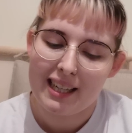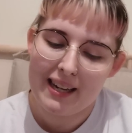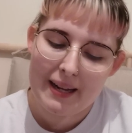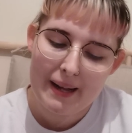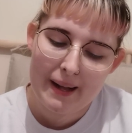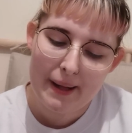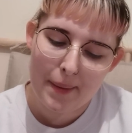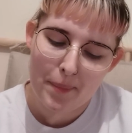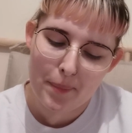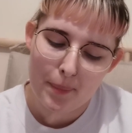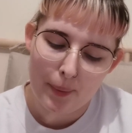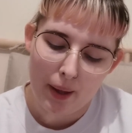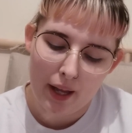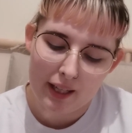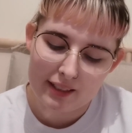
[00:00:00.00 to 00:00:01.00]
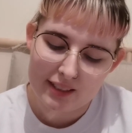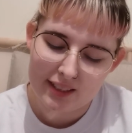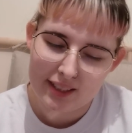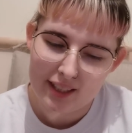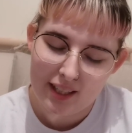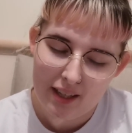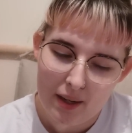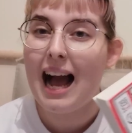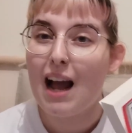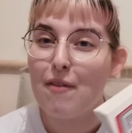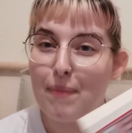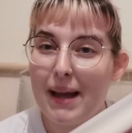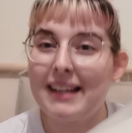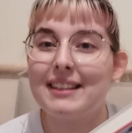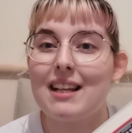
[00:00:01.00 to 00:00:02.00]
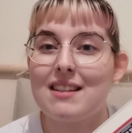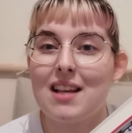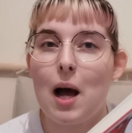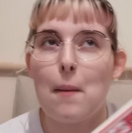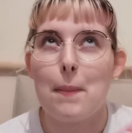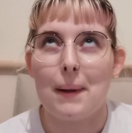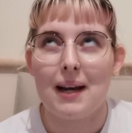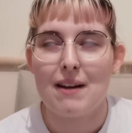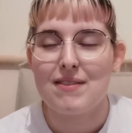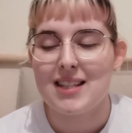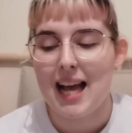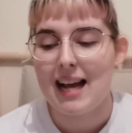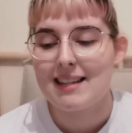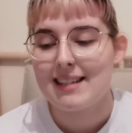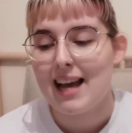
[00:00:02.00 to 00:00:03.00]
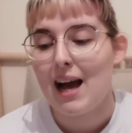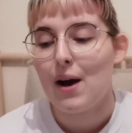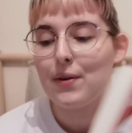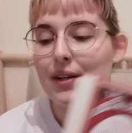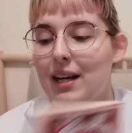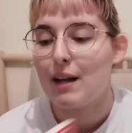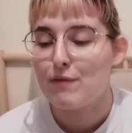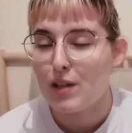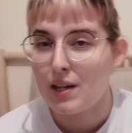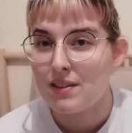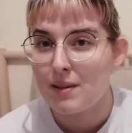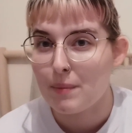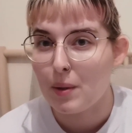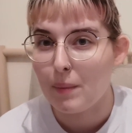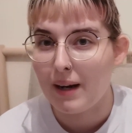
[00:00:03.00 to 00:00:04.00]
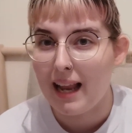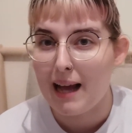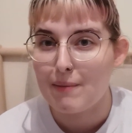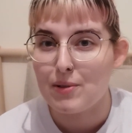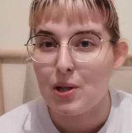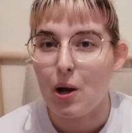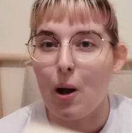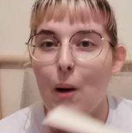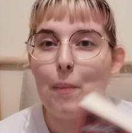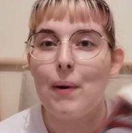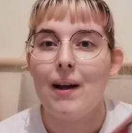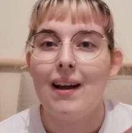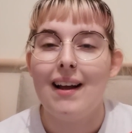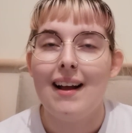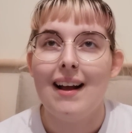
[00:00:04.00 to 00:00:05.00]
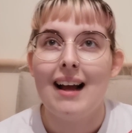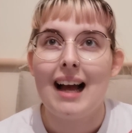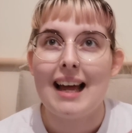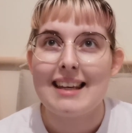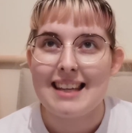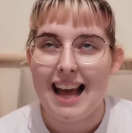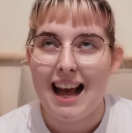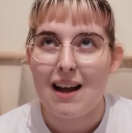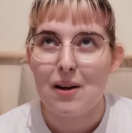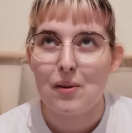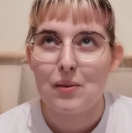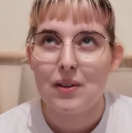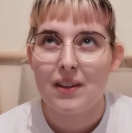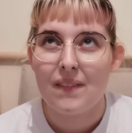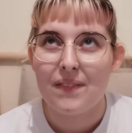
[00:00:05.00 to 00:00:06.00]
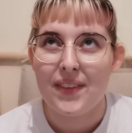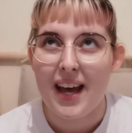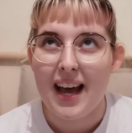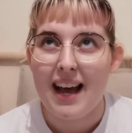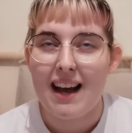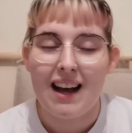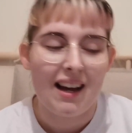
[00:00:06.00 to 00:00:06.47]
But I picked this up and I've sat down and I've done something on my laptop, and now that